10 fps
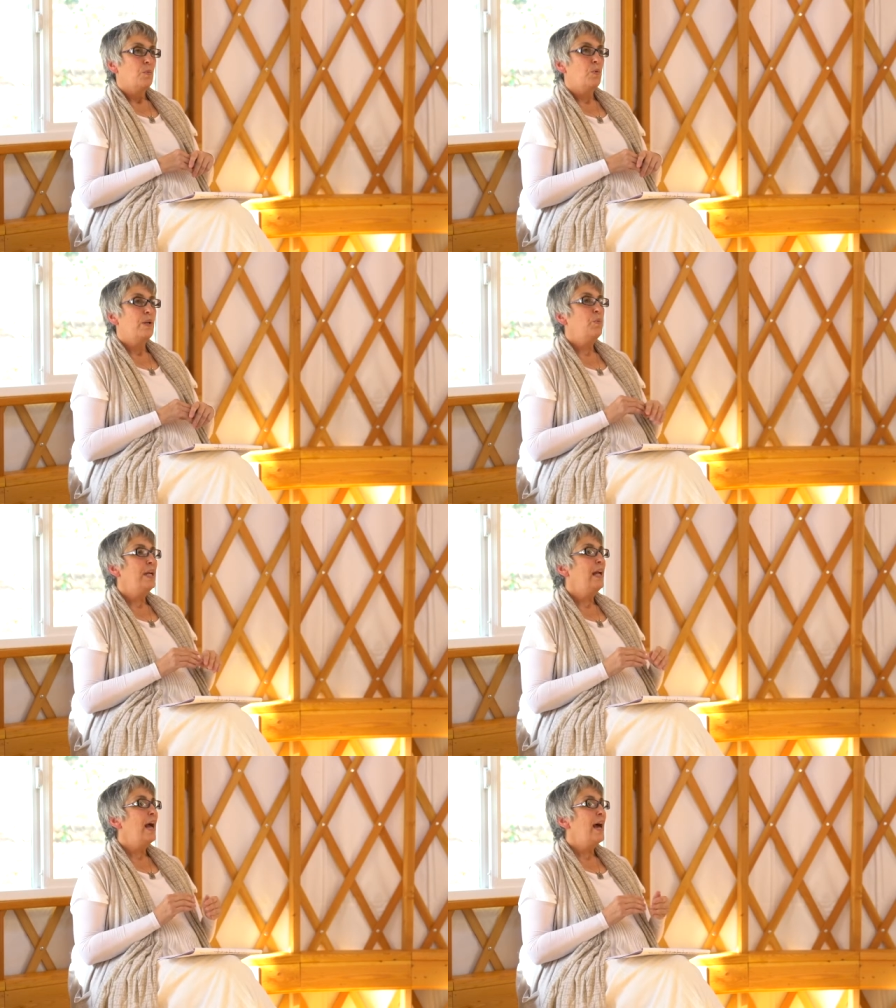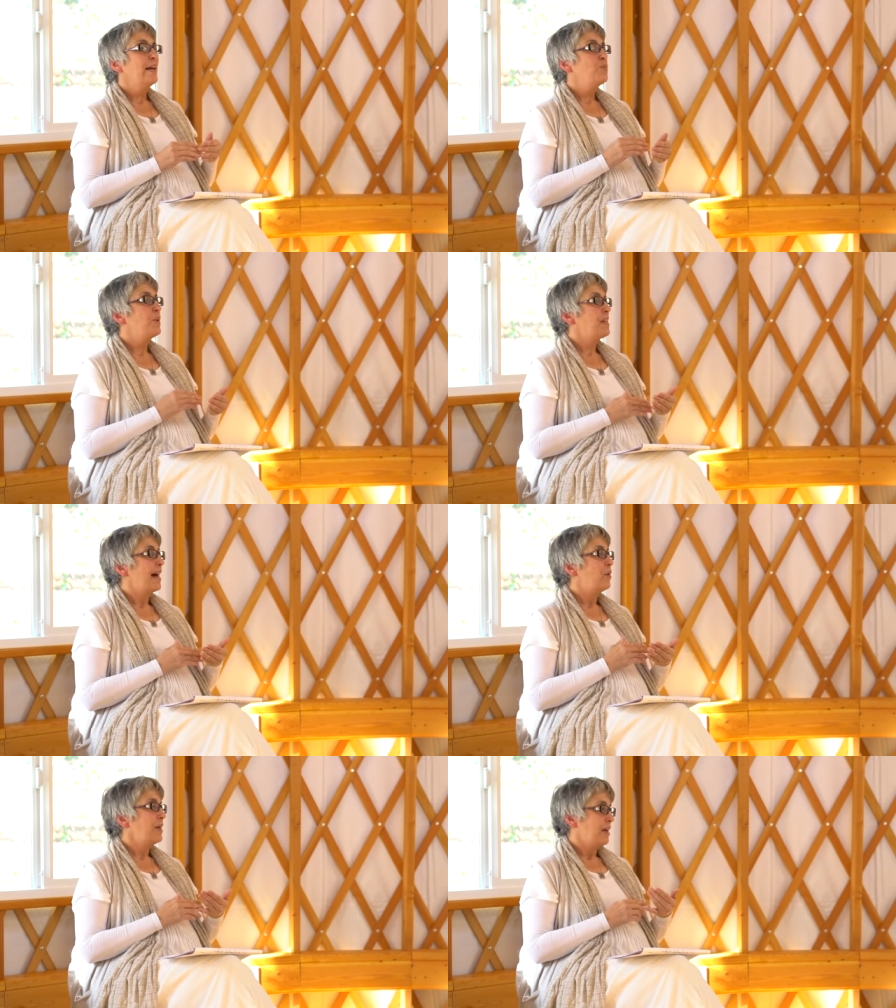when we act
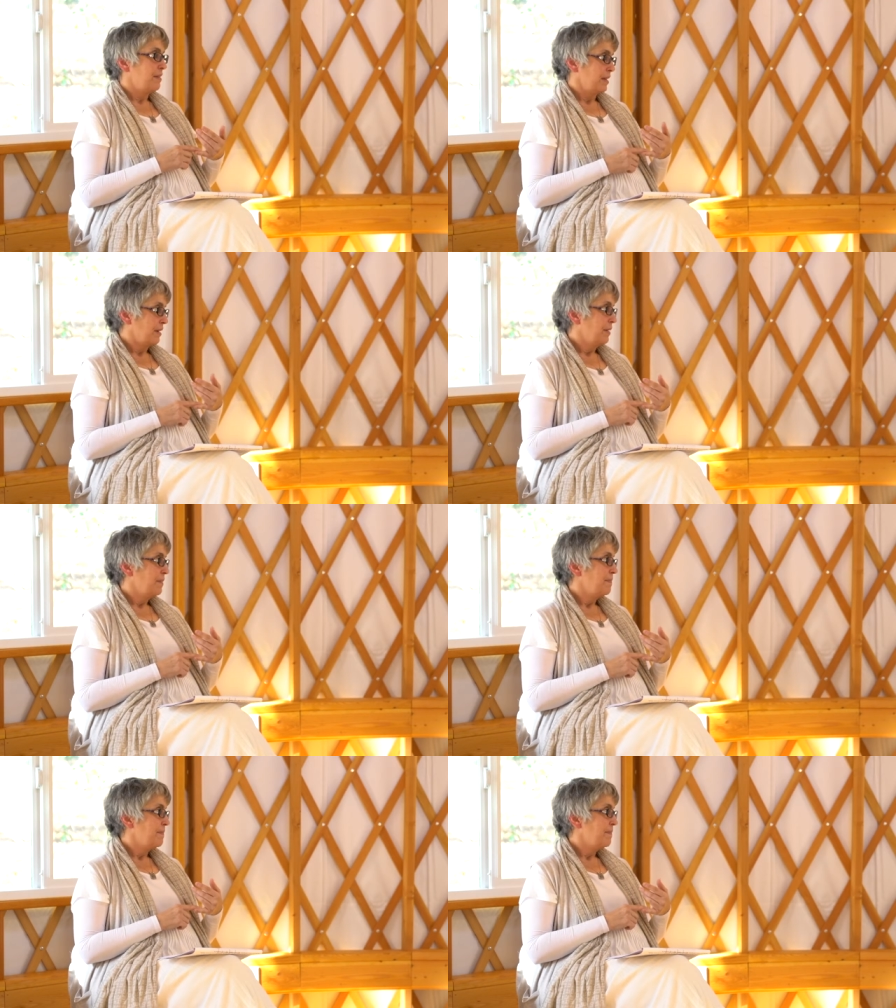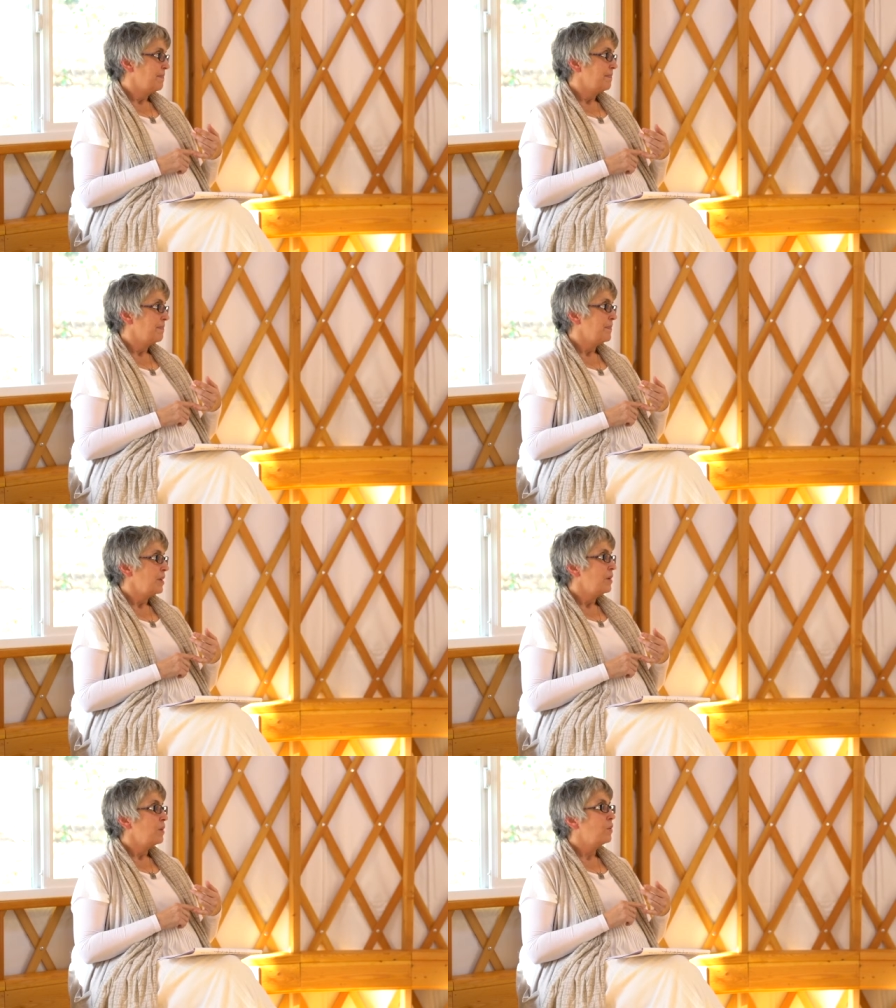without ethic,
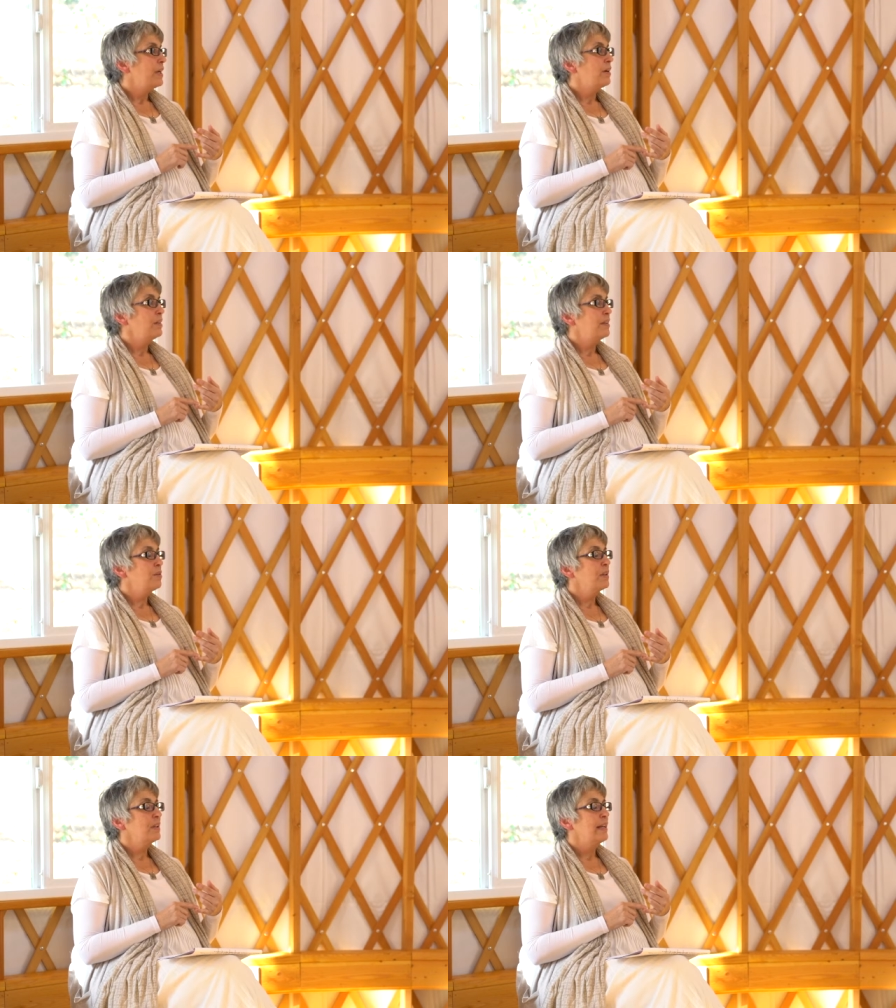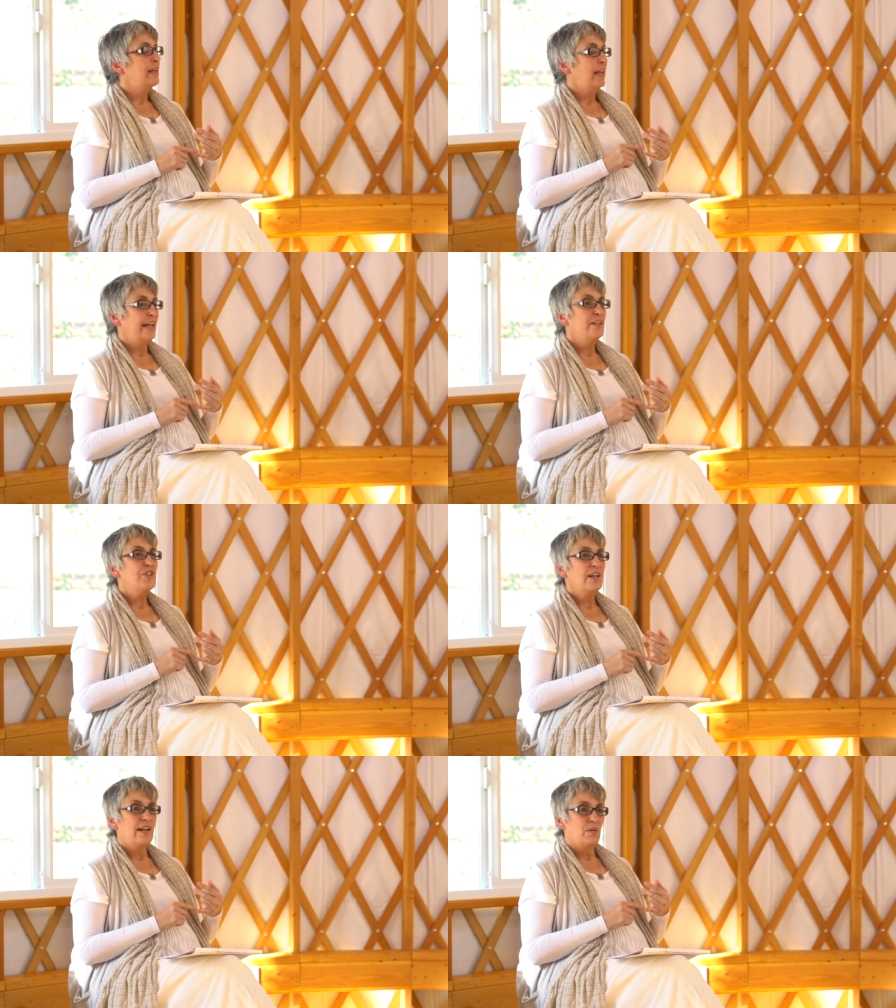we are literally
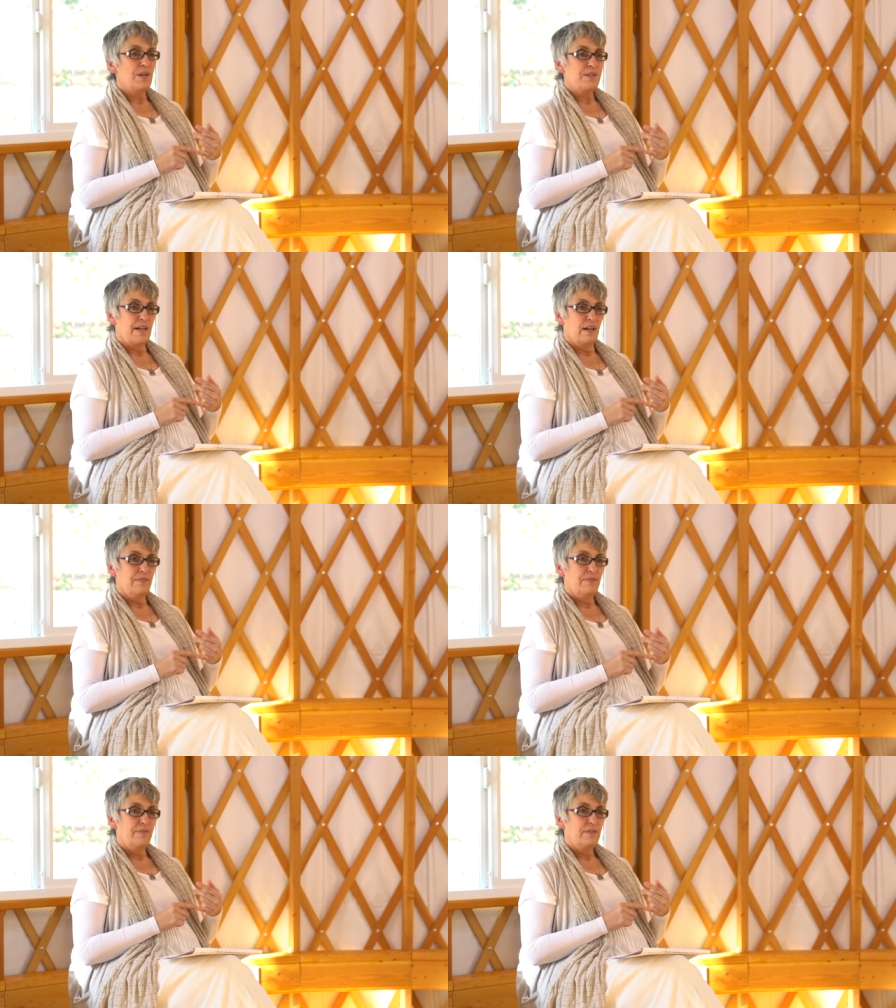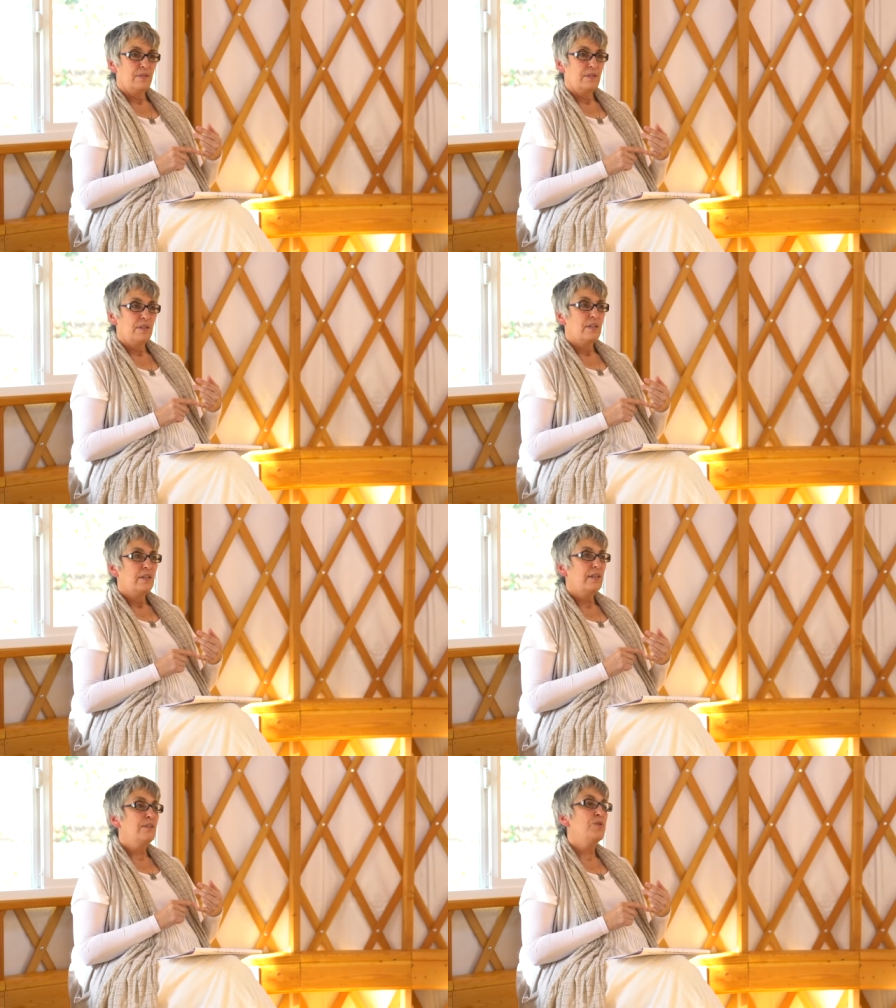caging ourselves
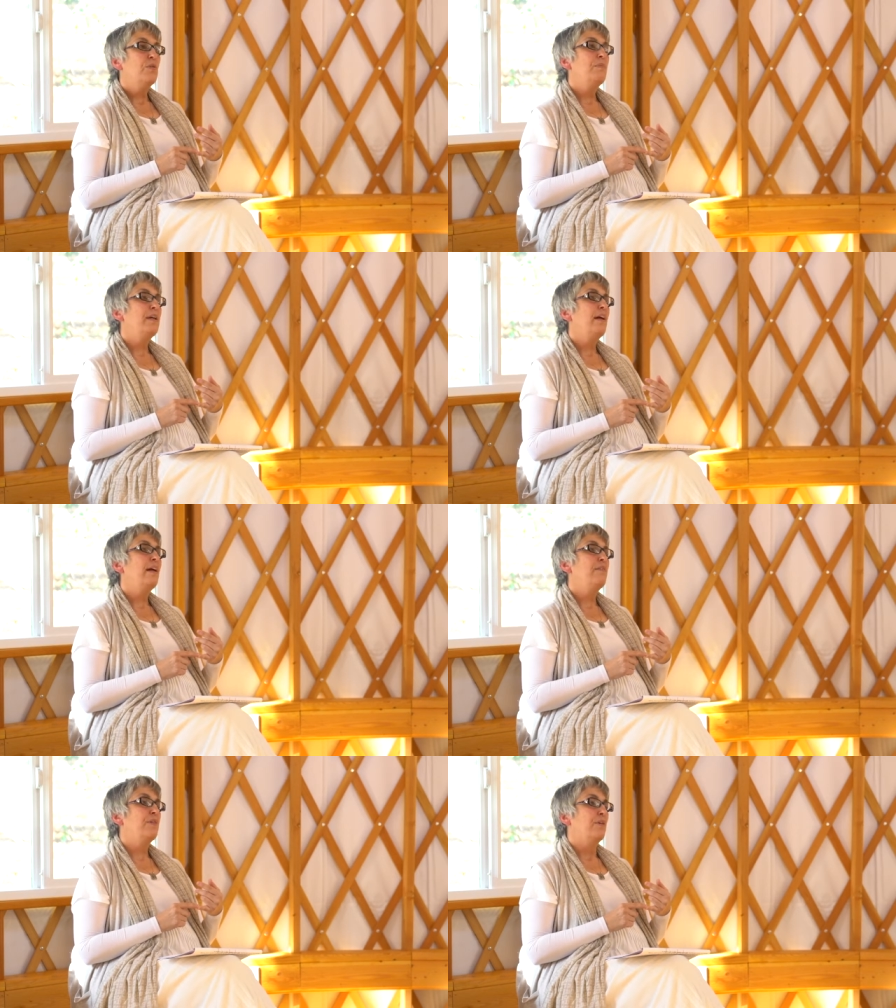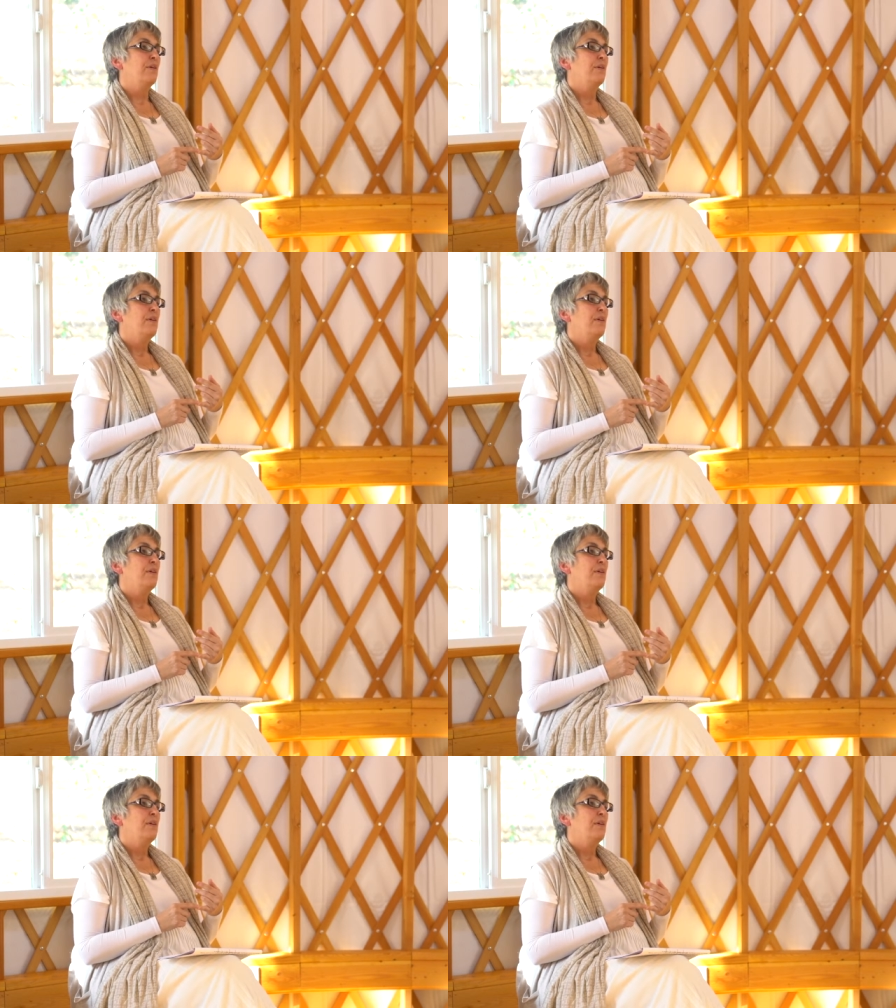into a behavior